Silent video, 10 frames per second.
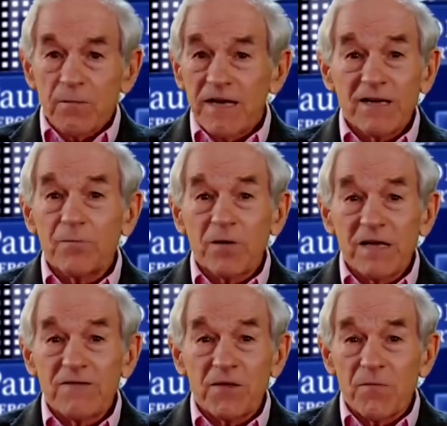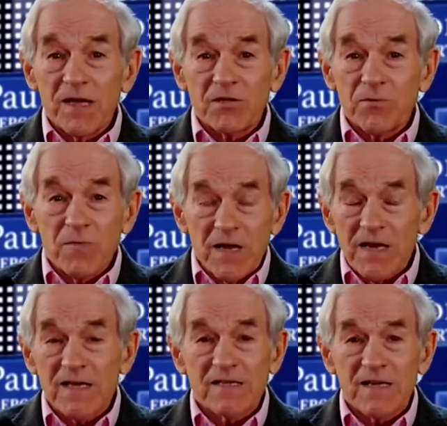but they don't believe the major
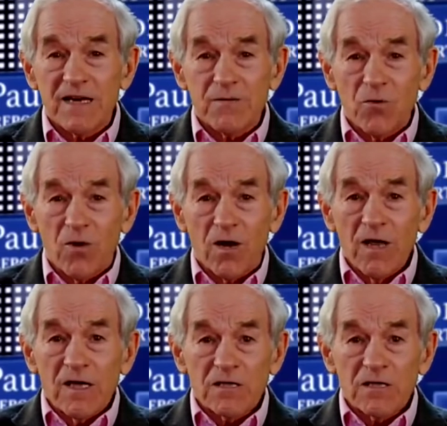medias anymore.